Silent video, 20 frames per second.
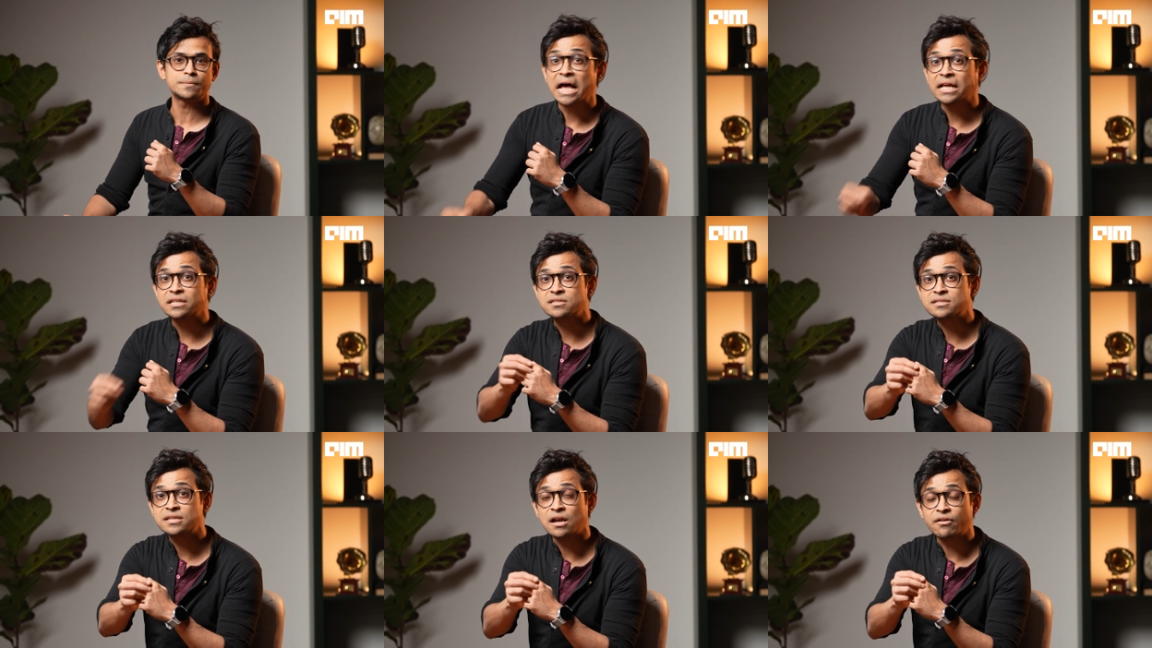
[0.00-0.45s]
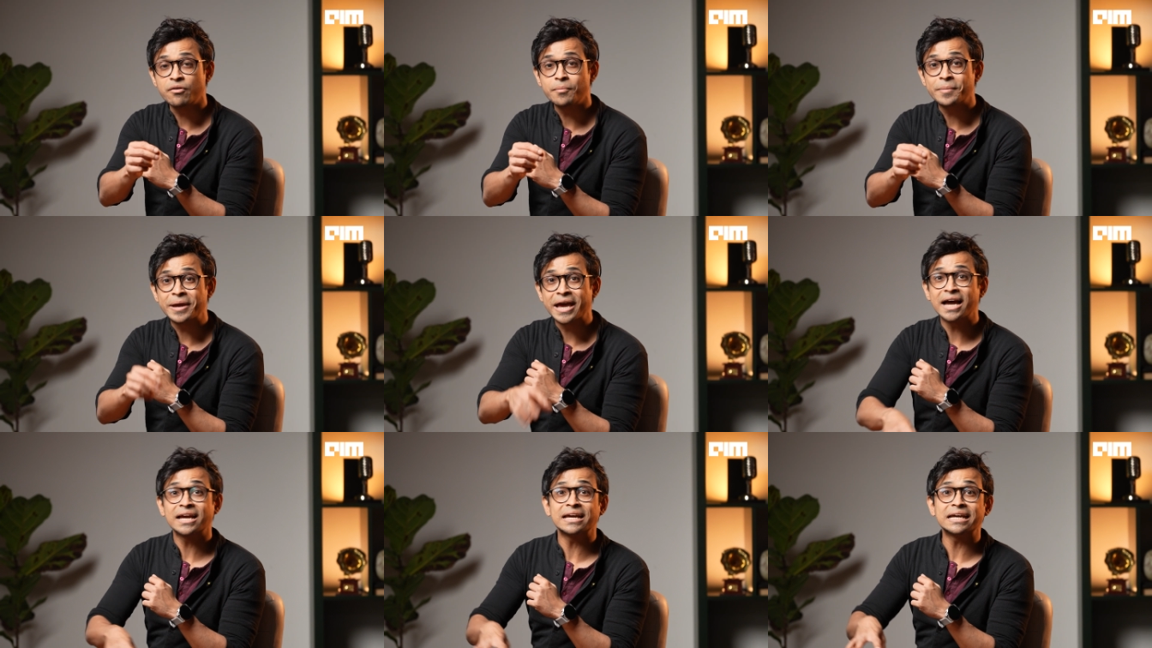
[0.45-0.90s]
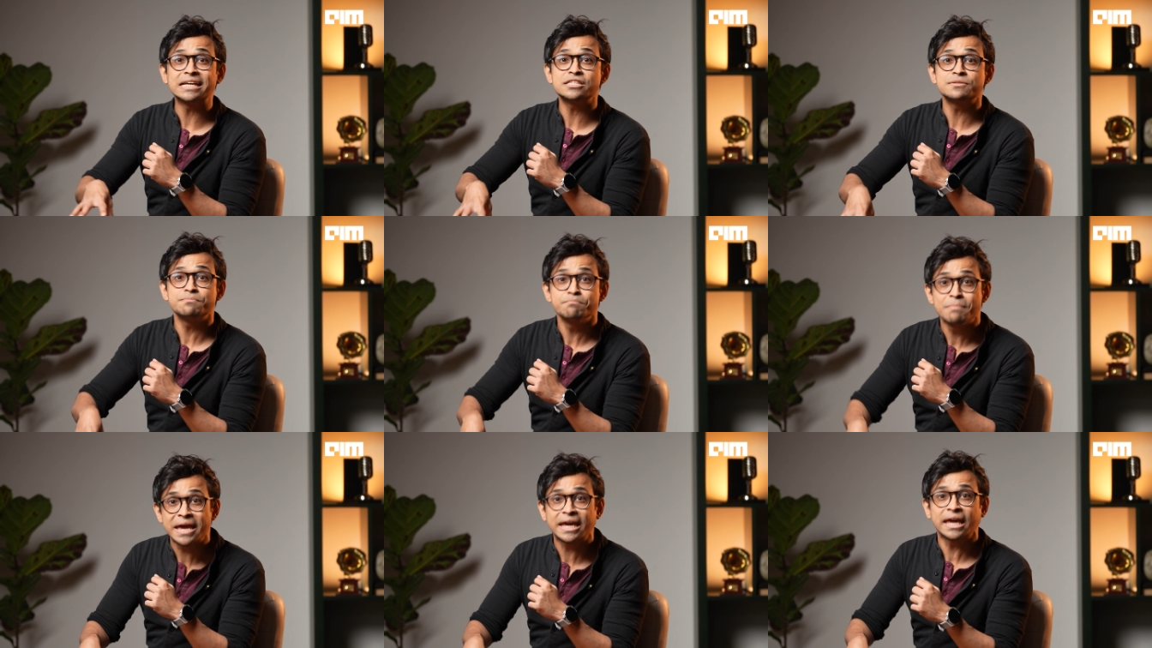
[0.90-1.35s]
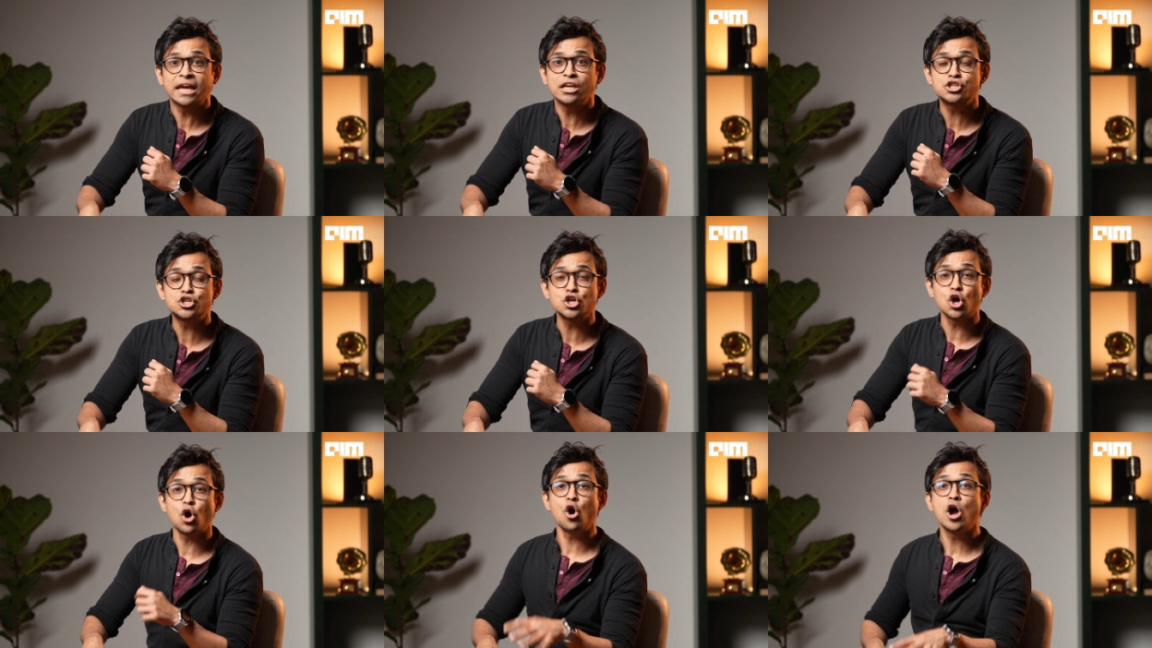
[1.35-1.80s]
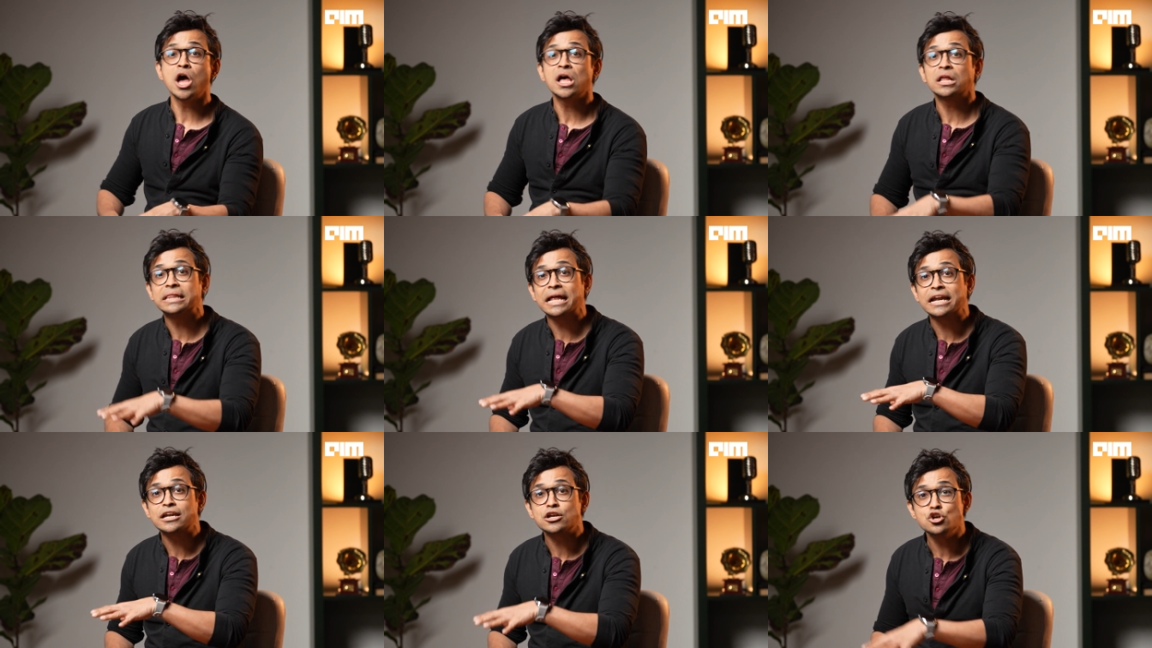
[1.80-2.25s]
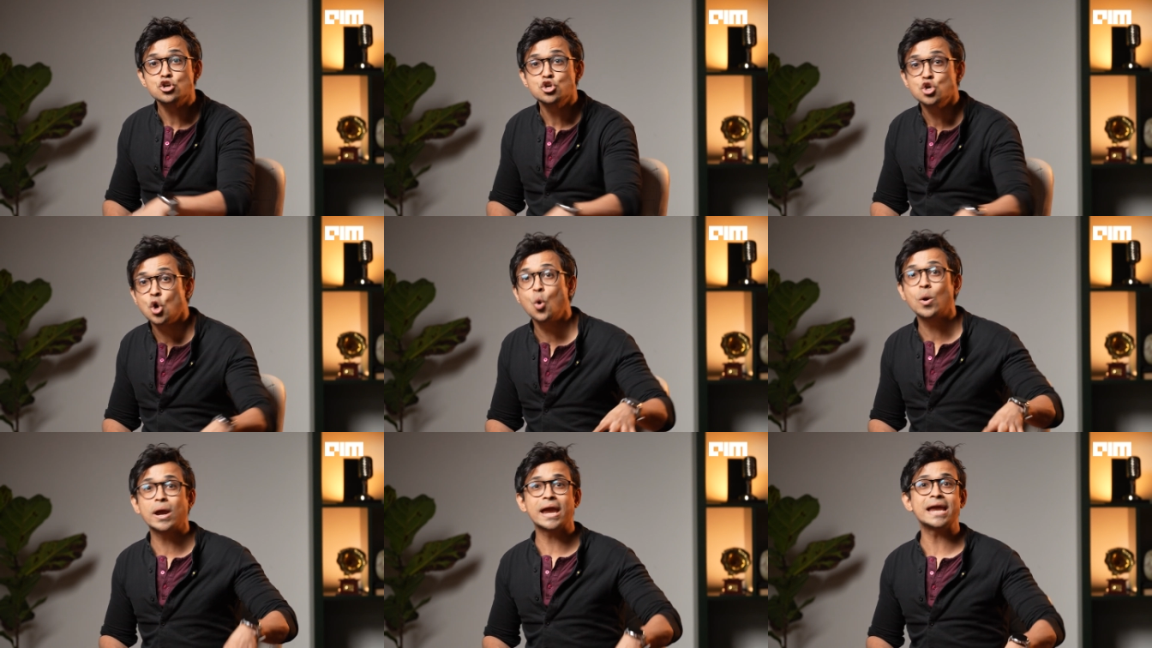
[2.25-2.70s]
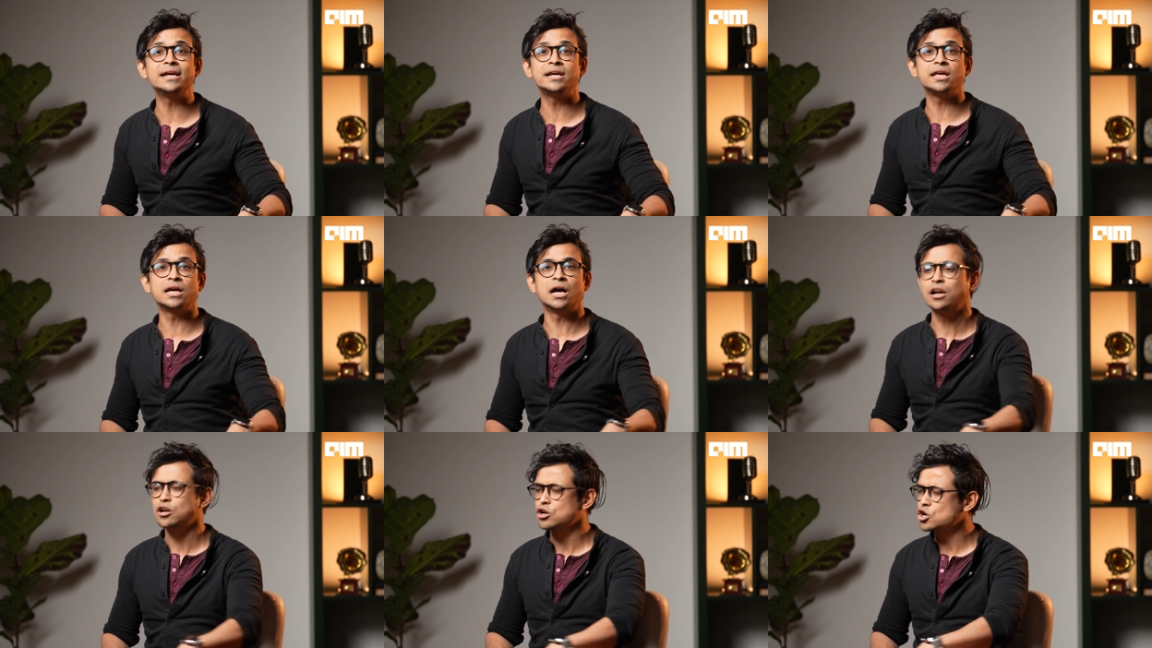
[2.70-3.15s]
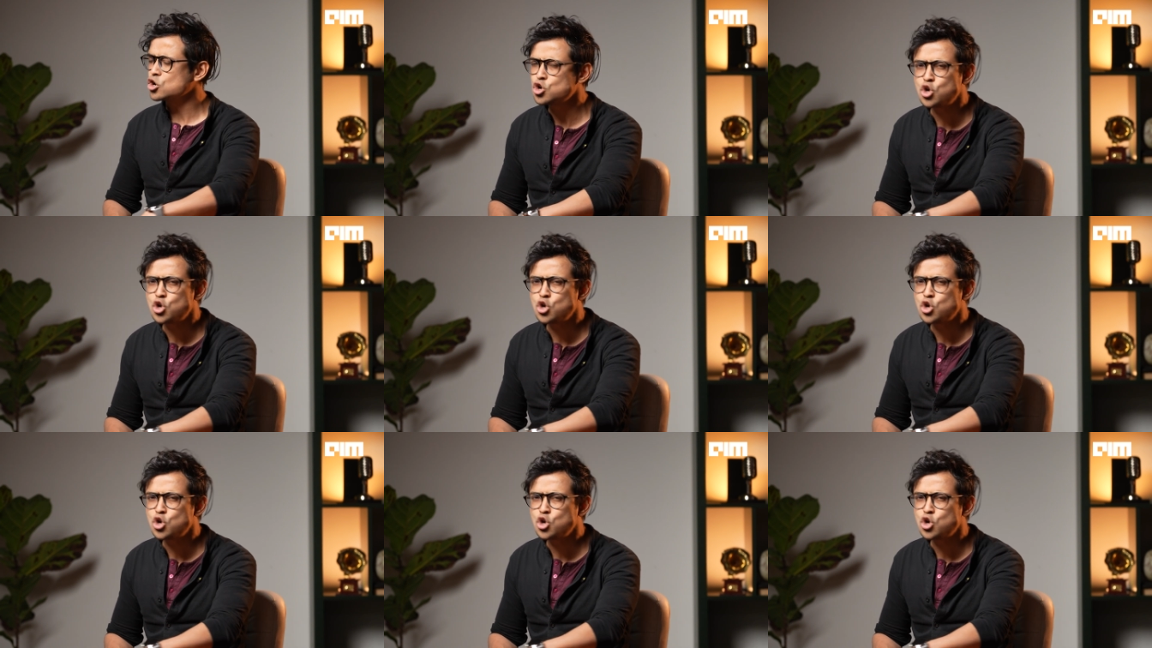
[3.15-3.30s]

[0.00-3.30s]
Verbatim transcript: And Sarvam AI is making sure that no Indian,